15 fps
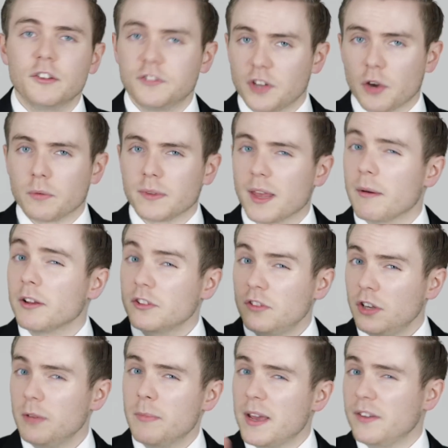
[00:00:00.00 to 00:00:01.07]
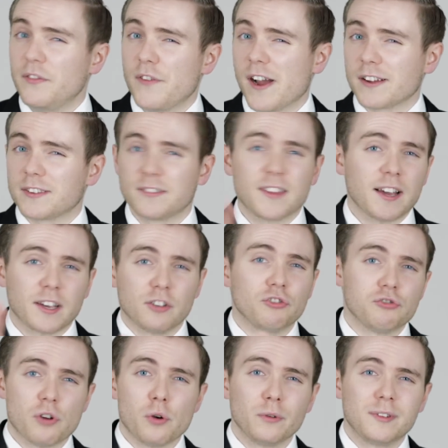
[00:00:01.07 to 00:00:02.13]
So, there are two main factors that
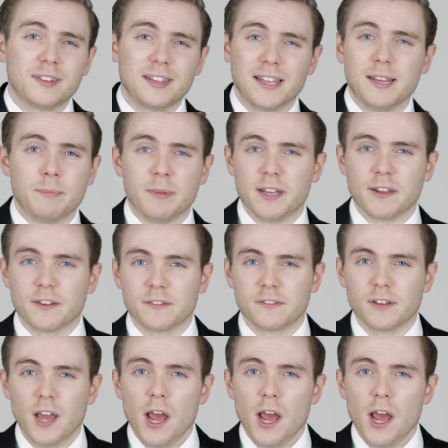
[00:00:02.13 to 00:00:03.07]
control sleepiness.